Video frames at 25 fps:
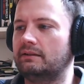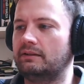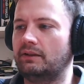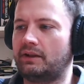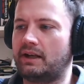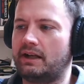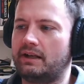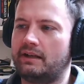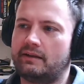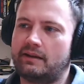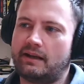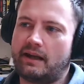
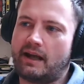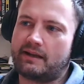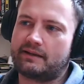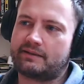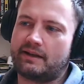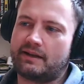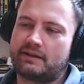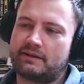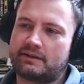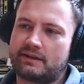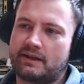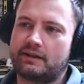looking at the
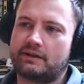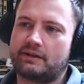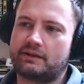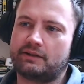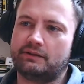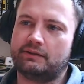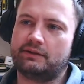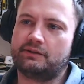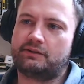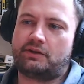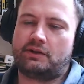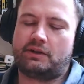existing
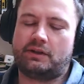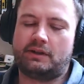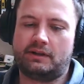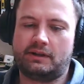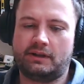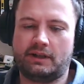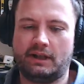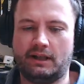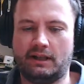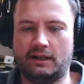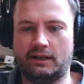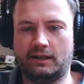culture
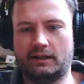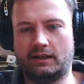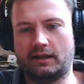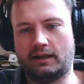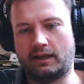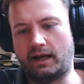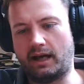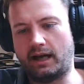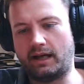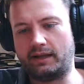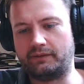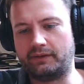
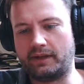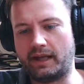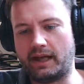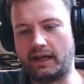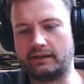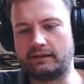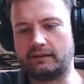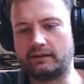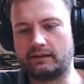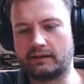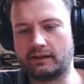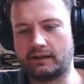and
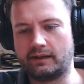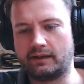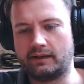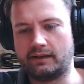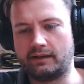then,